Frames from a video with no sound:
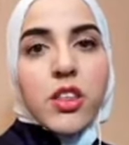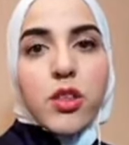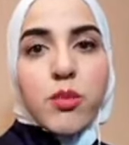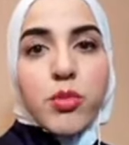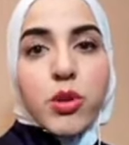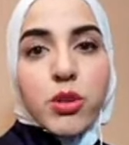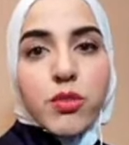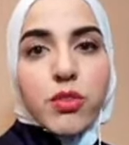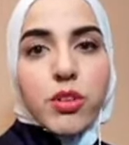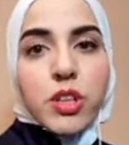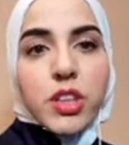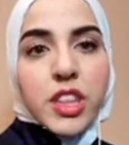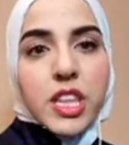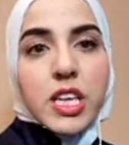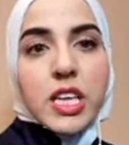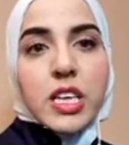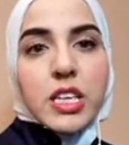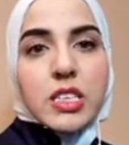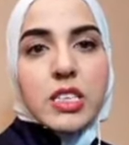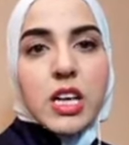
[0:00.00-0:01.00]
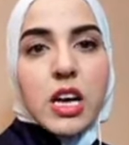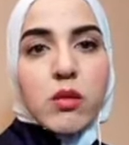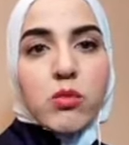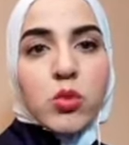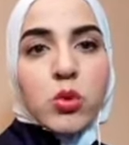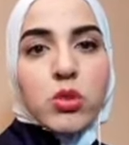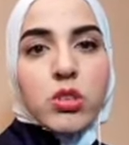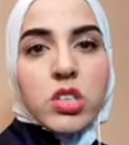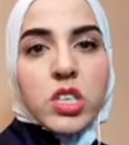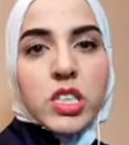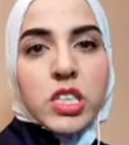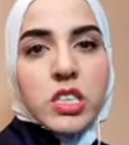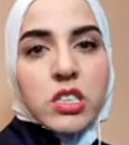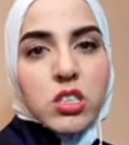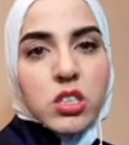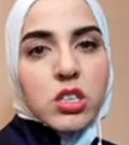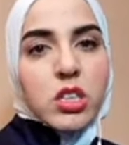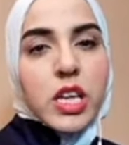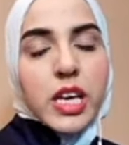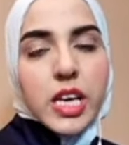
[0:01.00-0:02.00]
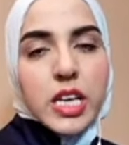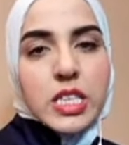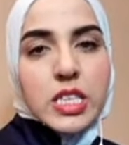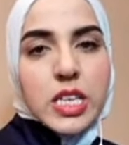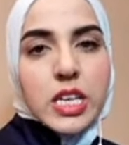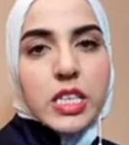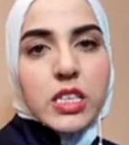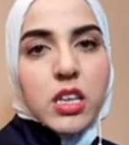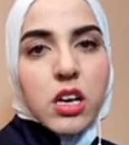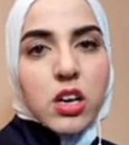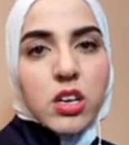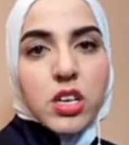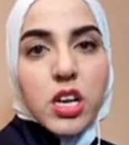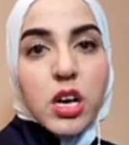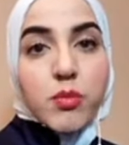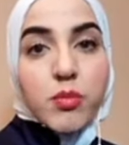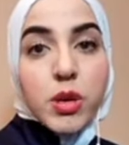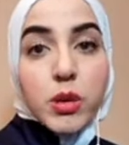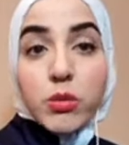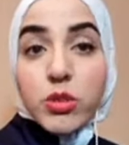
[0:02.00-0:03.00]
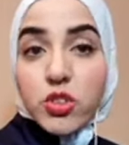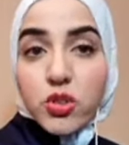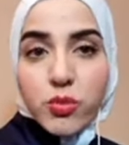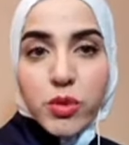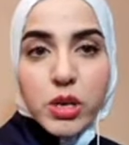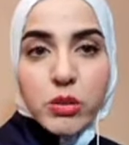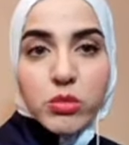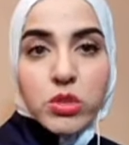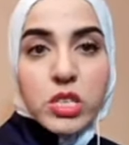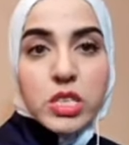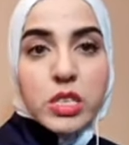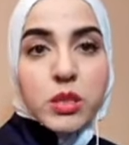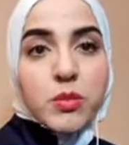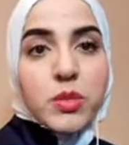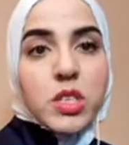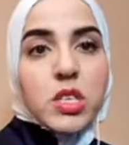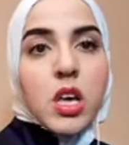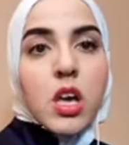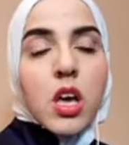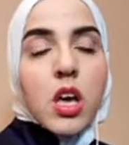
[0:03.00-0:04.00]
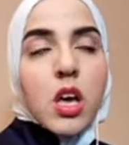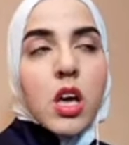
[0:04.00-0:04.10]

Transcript: The beautiful thing is that most studies, like I said, are not published by Muslims.